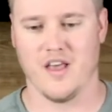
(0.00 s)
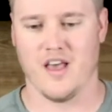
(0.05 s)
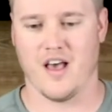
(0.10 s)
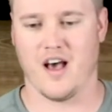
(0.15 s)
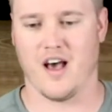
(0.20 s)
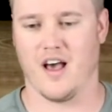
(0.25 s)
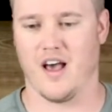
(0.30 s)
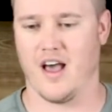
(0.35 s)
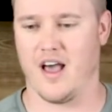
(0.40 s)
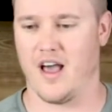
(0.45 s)

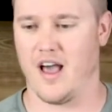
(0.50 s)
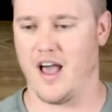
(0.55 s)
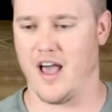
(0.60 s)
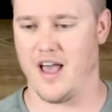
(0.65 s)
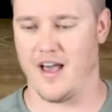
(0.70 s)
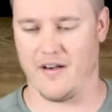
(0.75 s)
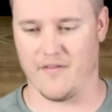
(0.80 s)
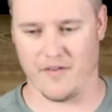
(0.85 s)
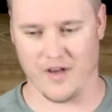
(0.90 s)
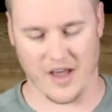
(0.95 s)

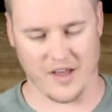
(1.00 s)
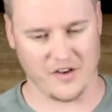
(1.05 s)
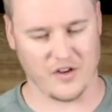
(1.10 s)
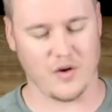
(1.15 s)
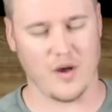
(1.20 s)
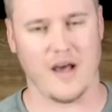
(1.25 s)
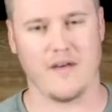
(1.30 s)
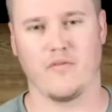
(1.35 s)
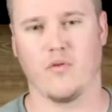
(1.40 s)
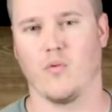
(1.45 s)
I
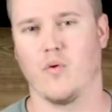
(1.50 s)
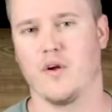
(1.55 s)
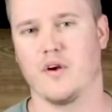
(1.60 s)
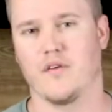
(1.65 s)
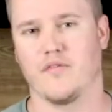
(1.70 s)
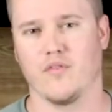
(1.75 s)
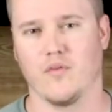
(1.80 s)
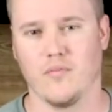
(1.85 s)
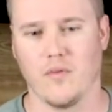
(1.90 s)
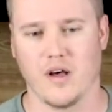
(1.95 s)
do have a
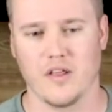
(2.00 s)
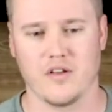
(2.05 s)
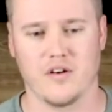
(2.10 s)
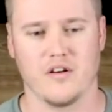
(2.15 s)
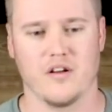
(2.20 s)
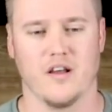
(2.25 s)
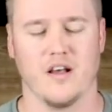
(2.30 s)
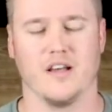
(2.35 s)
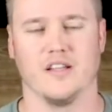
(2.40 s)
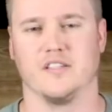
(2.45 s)
wonderful
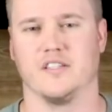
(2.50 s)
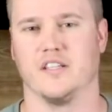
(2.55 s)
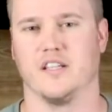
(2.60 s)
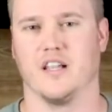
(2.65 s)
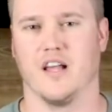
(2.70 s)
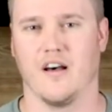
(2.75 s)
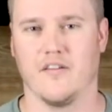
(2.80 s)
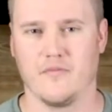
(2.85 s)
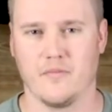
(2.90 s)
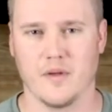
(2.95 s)
mother. She
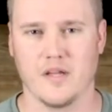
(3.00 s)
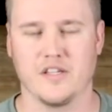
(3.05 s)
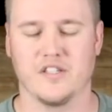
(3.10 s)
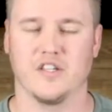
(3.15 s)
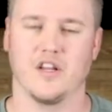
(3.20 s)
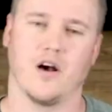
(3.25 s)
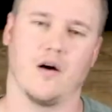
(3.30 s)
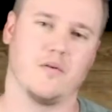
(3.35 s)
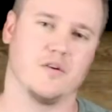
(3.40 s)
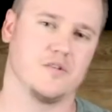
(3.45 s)
loved me.
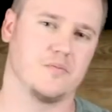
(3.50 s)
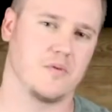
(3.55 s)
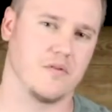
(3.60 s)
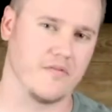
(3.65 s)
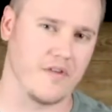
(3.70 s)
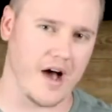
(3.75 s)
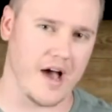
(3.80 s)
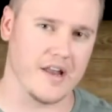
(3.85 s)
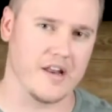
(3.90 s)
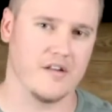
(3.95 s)
She always
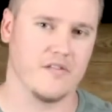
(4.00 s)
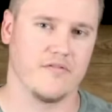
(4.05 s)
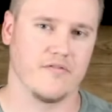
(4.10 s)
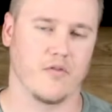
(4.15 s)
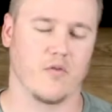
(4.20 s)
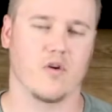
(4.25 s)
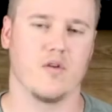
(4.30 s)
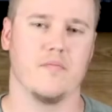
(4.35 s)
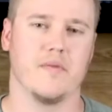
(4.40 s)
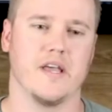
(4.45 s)
provided
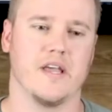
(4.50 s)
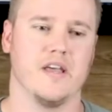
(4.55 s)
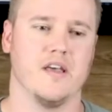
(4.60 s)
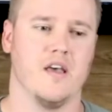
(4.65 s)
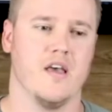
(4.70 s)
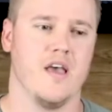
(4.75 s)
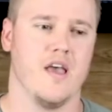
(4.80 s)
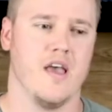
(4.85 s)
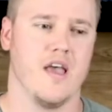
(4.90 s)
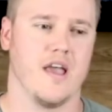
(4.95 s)
for me.
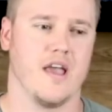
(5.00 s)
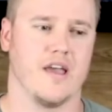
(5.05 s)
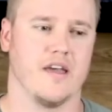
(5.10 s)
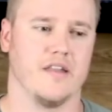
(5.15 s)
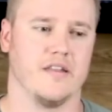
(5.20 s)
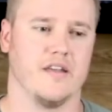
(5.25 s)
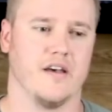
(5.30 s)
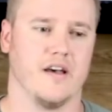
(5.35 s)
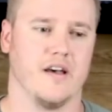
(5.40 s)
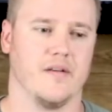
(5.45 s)

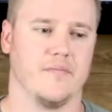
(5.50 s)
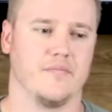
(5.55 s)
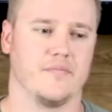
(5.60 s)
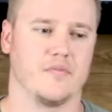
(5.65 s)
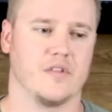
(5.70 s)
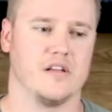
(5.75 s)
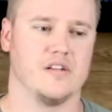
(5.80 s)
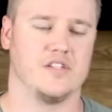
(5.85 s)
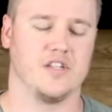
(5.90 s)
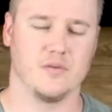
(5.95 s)
And
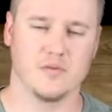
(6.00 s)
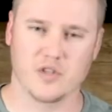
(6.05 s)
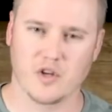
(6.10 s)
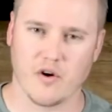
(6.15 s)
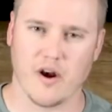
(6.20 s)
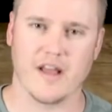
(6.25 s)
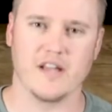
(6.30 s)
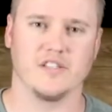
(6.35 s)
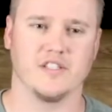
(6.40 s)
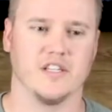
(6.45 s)
she was
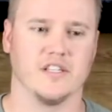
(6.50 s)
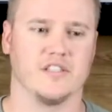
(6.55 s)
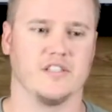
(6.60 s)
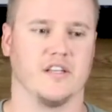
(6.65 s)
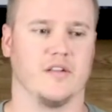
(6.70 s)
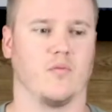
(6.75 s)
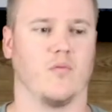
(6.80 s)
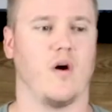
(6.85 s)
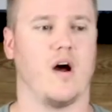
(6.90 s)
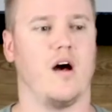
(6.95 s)

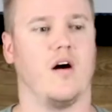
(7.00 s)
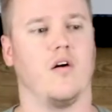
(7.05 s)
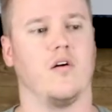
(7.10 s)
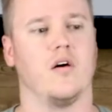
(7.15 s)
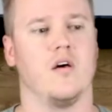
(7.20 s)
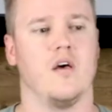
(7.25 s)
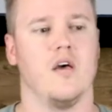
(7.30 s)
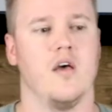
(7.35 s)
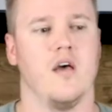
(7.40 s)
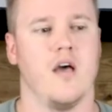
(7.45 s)
gracious. And
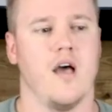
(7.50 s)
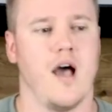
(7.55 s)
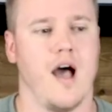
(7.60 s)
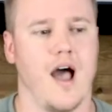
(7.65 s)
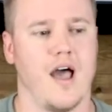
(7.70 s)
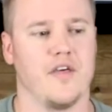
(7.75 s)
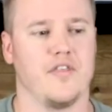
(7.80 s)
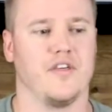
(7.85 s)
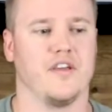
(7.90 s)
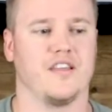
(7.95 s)
while
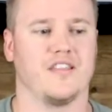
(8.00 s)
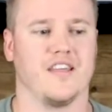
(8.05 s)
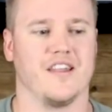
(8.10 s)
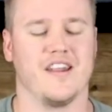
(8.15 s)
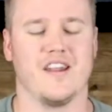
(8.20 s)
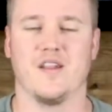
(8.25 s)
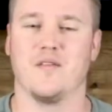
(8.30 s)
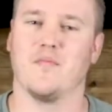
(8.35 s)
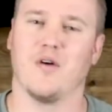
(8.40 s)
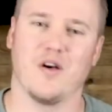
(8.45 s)
I think
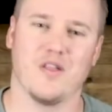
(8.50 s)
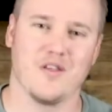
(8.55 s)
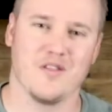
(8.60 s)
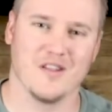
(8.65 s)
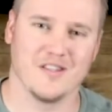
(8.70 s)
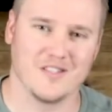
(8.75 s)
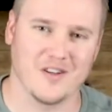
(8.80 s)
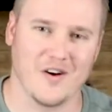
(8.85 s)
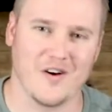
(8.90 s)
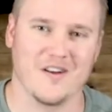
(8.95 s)
that any mother
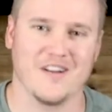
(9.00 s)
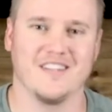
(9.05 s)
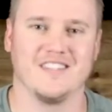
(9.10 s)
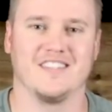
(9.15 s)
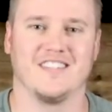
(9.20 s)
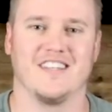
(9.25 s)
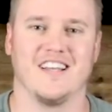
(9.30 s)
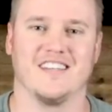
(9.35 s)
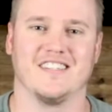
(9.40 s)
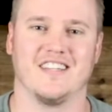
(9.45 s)
that's
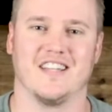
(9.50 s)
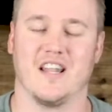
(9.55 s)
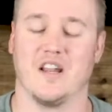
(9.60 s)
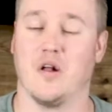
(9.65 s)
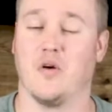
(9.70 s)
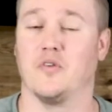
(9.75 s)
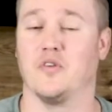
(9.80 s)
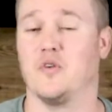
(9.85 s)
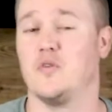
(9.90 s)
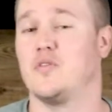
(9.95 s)
honest says that they
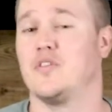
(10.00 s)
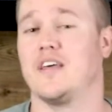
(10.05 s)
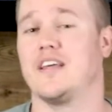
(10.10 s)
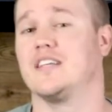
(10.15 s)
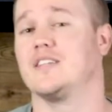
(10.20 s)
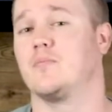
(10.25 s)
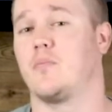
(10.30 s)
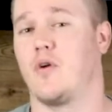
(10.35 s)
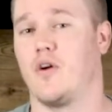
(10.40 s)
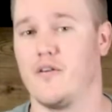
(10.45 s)
don't do
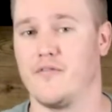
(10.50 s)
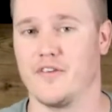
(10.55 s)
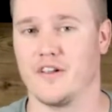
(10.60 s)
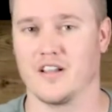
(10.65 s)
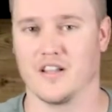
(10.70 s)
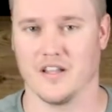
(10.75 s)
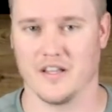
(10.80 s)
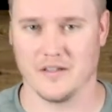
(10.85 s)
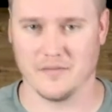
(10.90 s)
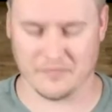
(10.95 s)
things
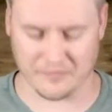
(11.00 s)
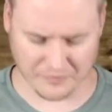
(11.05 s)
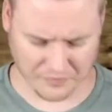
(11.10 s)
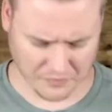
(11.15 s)
perfectly,